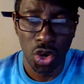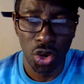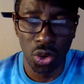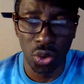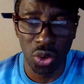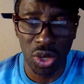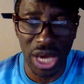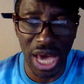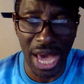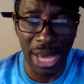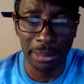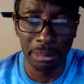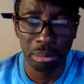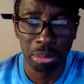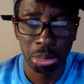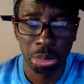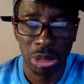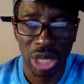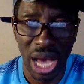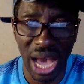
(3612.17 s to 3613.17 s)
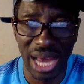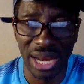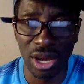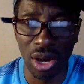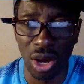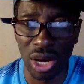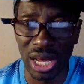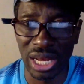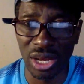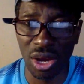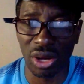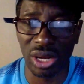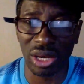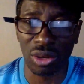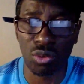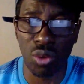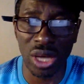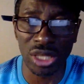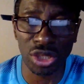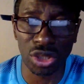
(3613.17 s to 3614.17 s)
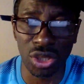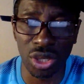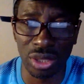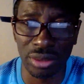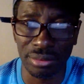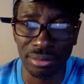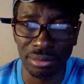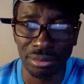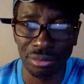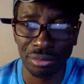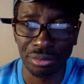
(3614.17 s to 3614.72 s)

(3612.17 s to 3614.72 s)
Okay, any other question?